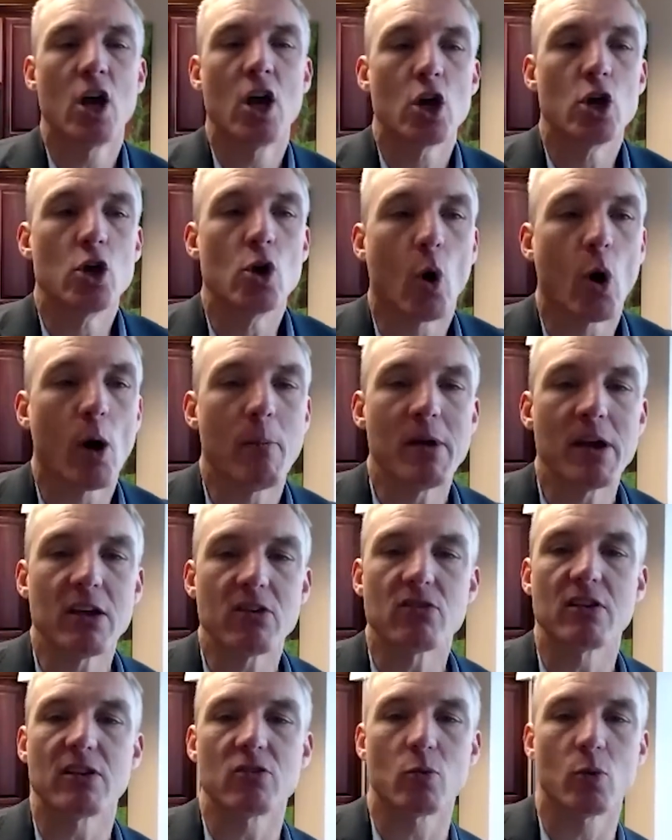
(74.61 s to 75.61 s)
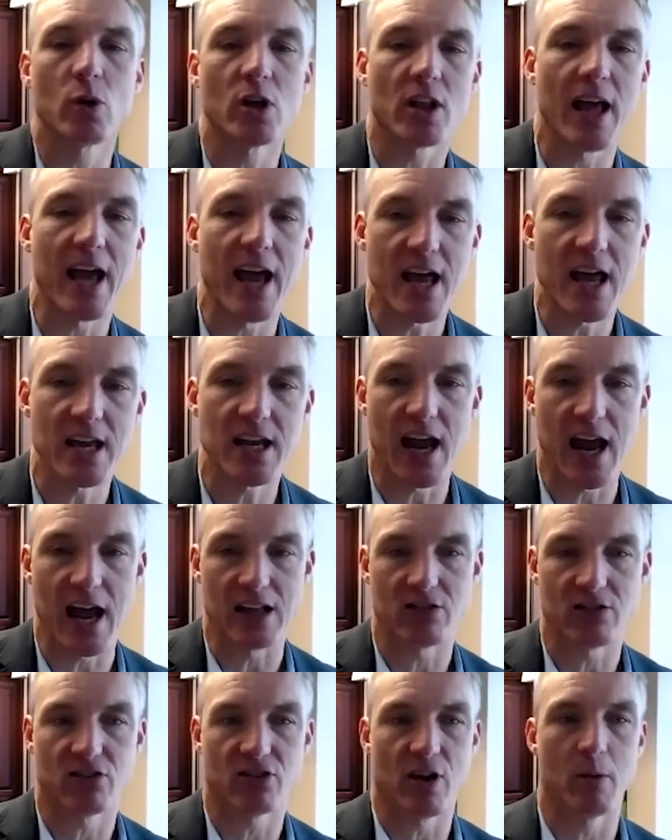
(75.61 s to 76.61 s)
your business will end
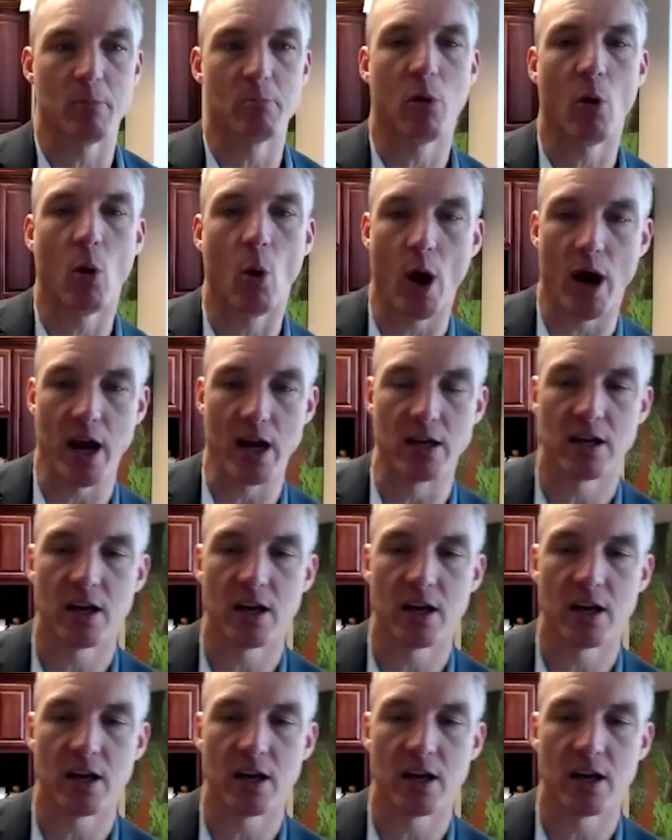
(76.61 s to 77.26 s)
at some point.